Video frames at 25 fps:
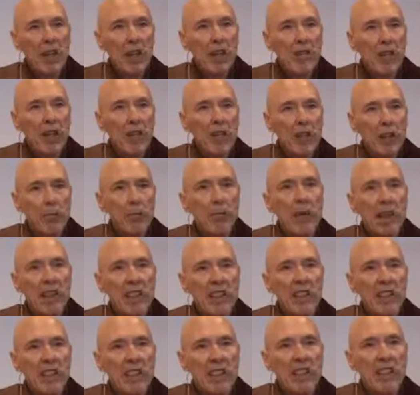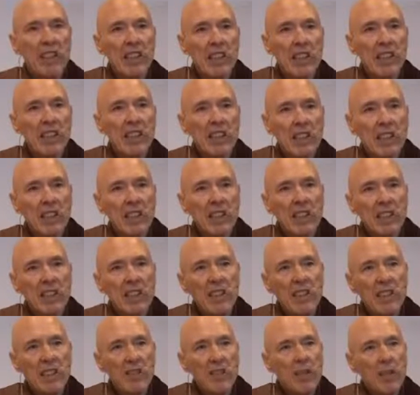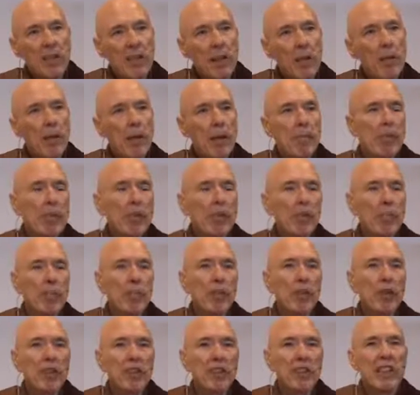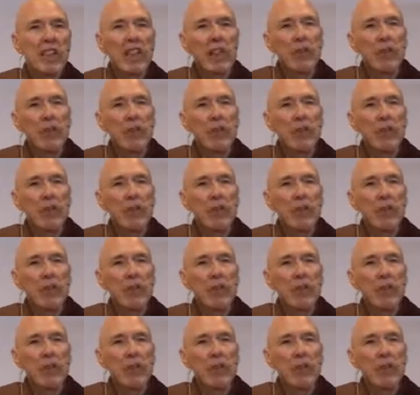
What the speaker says: of Ratthapala. And maybe reports came